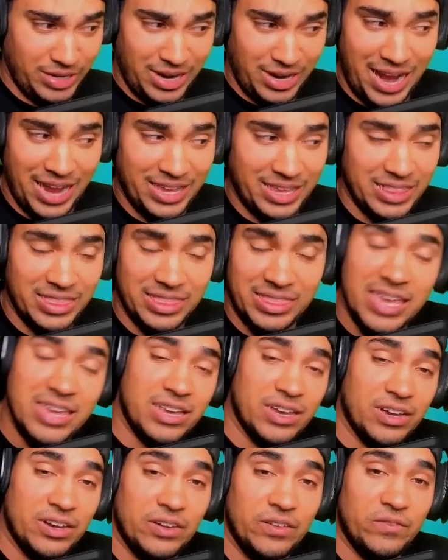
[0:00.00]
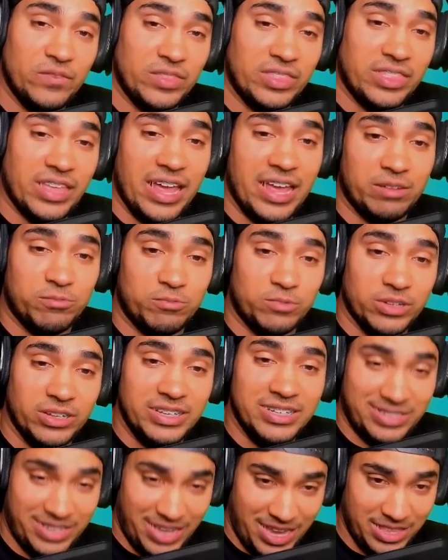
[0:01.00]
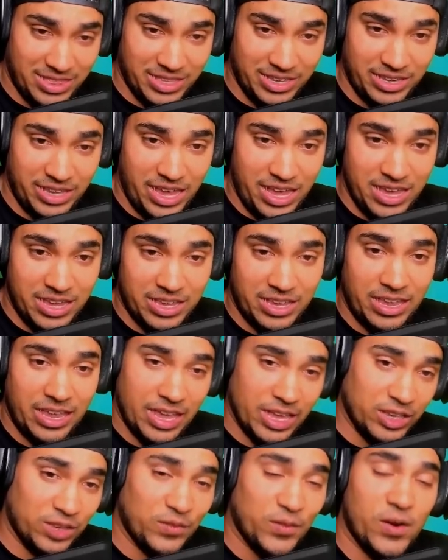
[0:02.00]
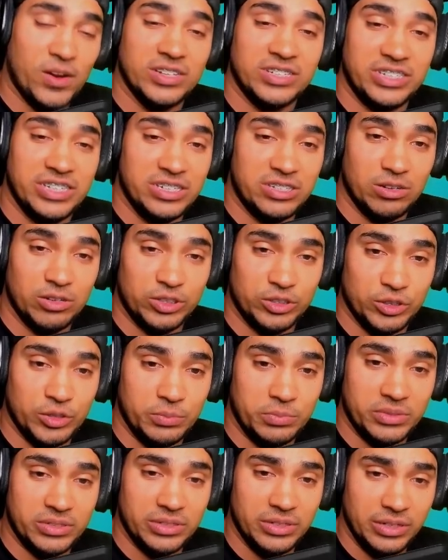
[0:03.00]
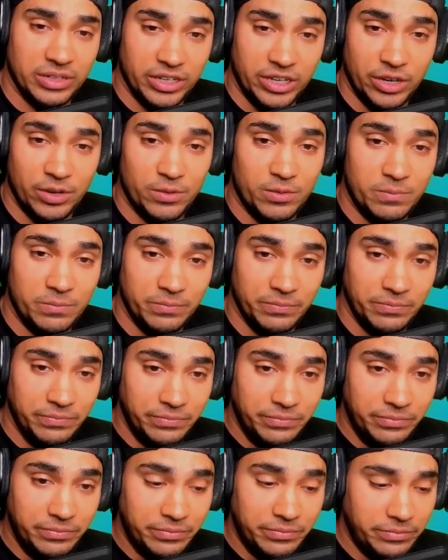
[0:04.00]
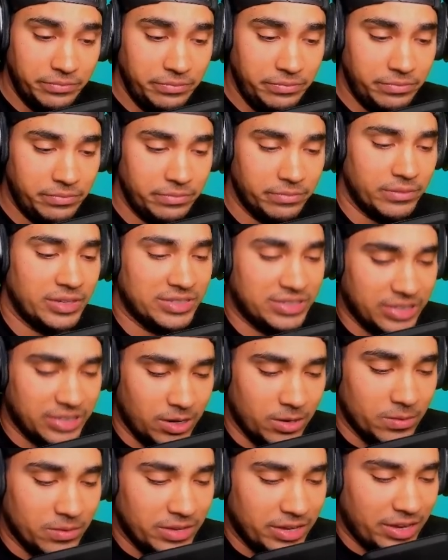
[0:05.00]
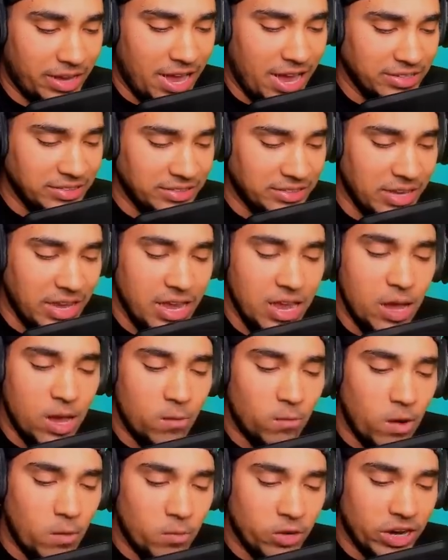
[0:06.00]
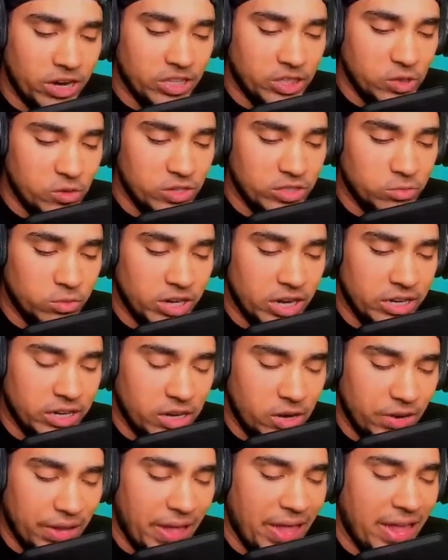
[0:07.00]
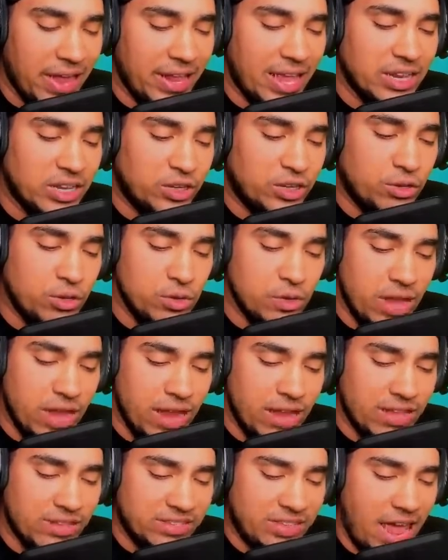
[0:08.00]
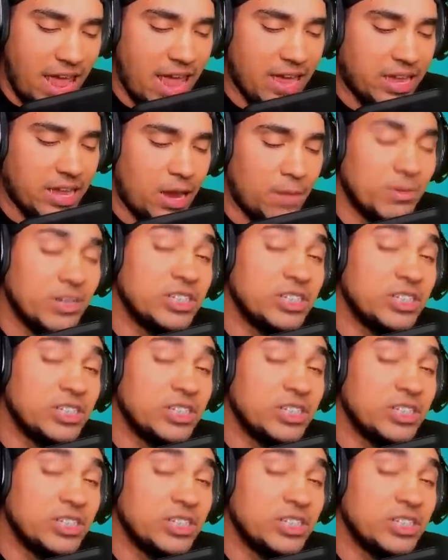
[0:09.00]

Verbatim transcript: I can think of that really take the cake as far as seasonal troops go. So, guys, what we're going to do is we're going to go ahead and do an attack, and I'm going to